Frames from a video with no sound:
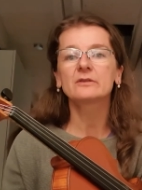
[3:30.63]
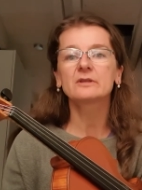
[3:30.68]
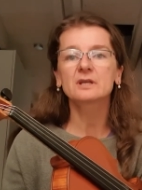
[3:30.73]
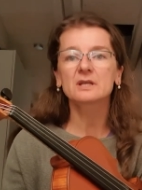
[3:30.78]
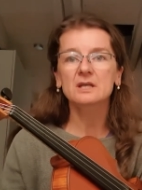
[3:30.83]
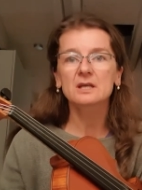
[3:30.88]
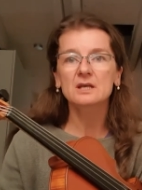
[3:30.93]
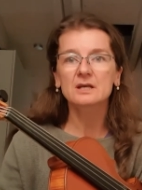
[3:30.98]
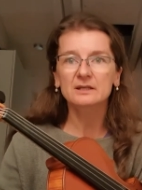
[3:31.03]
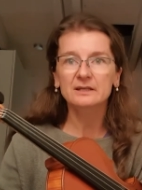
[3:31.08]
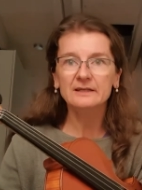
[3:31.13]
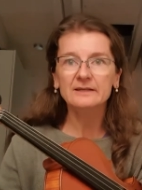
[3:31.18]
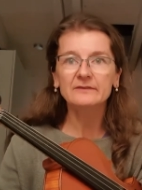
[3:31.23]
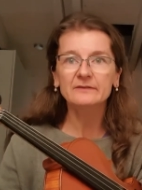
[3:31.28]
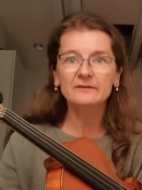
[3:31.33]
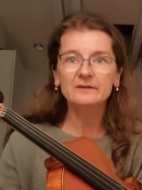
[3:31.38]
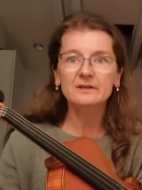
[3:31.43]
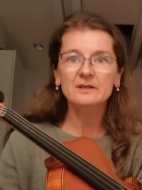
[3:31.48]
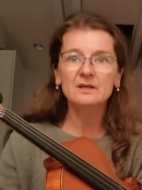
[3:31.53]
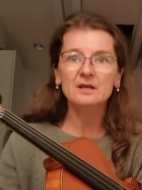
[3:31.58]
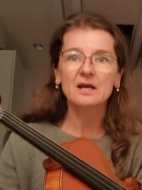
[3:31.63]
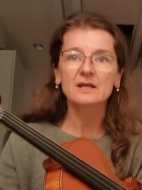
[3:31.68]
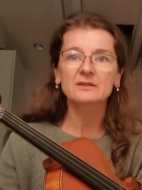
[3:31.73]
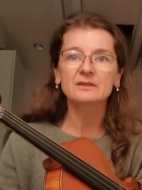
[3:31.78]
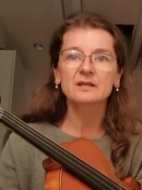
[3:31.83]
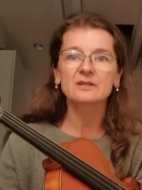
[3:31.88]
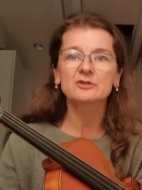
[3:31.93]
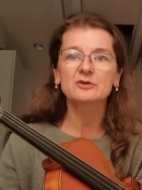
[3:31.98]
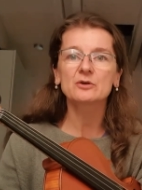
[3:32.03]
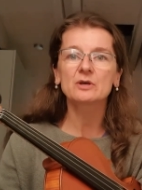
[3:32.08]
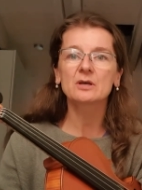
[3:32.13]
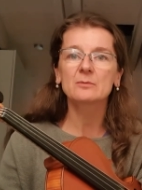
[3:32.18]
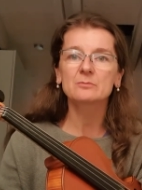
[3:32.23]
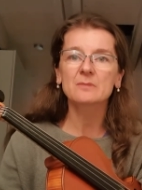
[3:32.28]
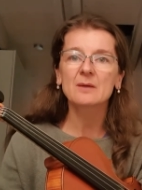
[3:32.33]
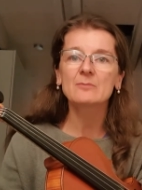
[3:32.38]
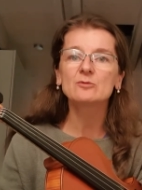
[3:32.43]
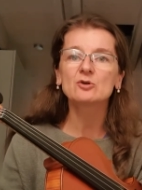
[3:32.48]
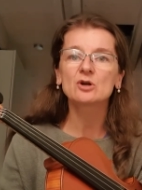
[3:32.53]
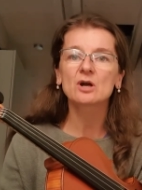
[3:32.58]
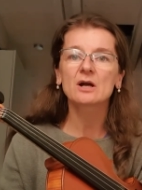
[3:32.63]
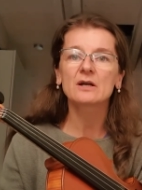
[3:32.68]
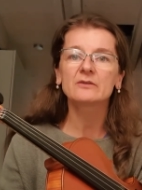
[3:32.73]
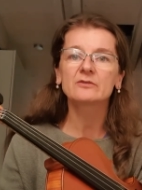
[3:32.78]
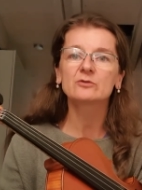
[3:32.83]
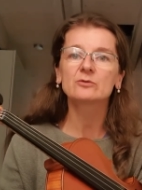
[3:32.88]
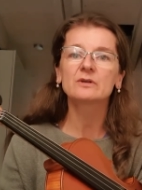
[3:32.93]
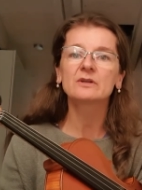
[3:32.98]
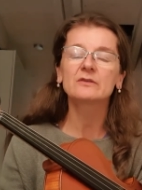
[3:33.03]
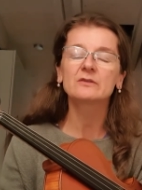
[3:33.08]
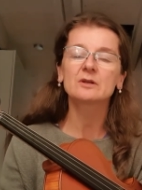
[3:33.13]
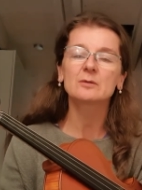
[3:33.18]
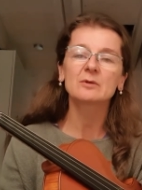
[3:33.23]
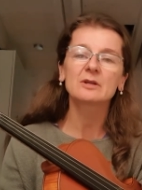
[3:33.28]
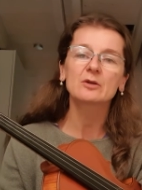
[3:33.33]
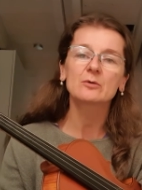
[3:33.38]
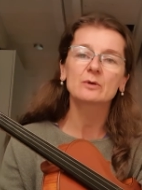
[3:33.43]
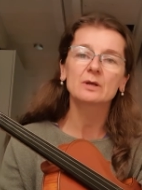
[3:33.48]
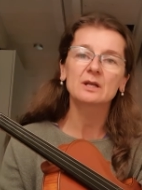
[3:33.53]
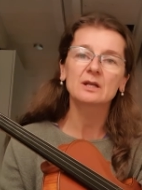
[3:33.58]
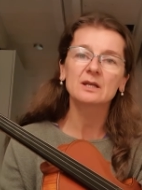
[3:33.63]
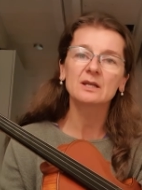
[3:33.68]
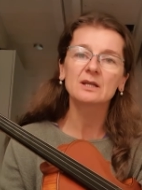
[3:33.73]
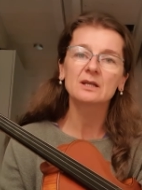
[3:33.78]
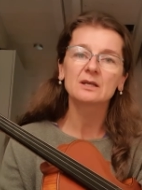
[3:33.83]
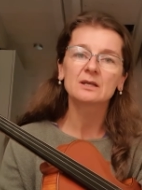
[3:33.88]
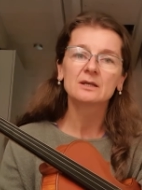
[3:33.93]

the ear easy and that you can memorize reasonably quickly.